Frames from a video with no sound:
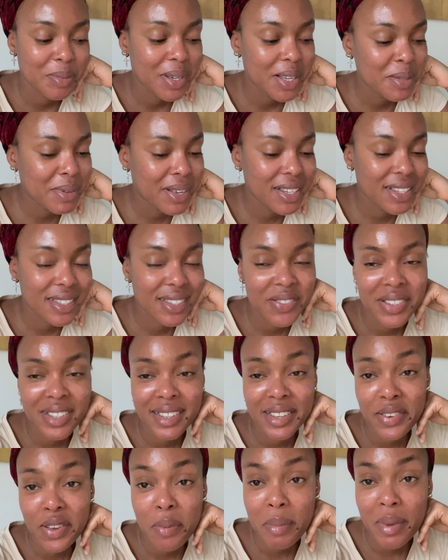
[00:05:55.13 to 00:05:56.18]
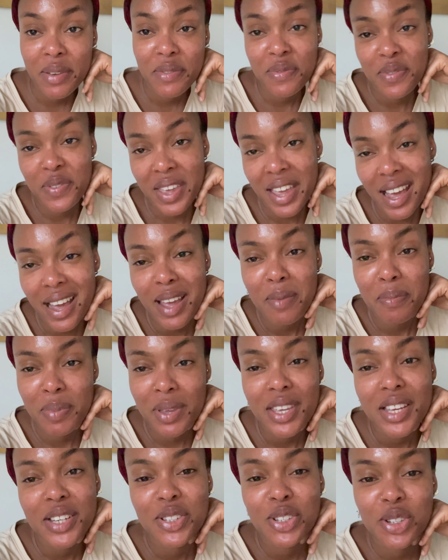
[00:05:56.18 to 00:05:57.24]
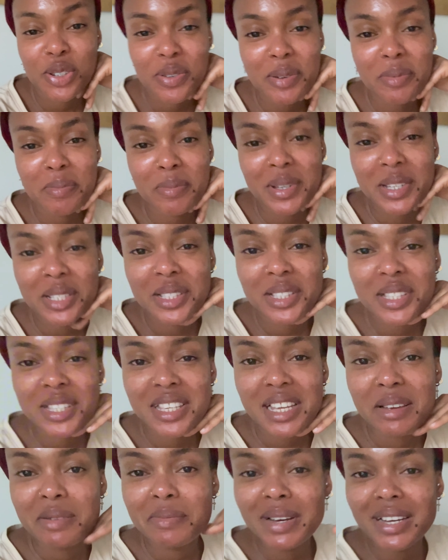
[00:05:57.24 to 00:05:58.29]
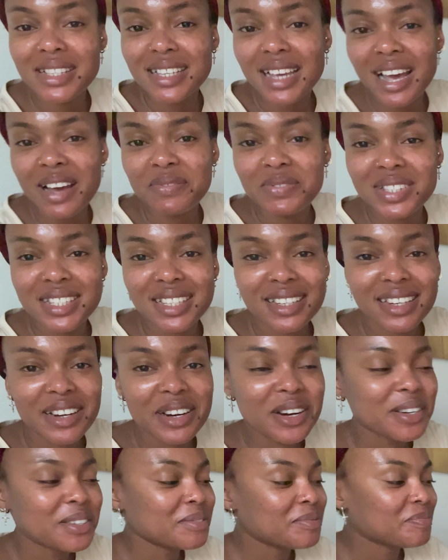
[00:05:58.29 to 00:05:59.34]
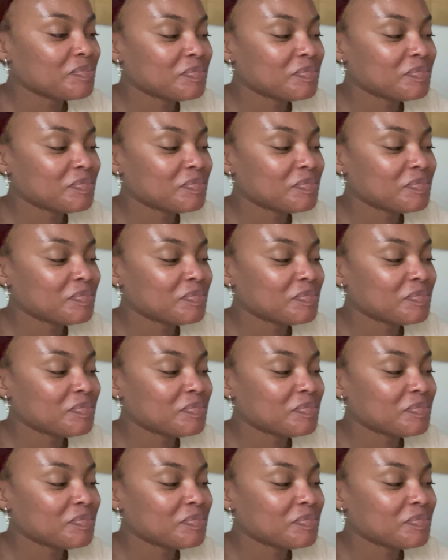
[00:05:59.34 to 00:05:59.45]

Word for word: My husband is really giving me V I P treatment. I'm about to have dinner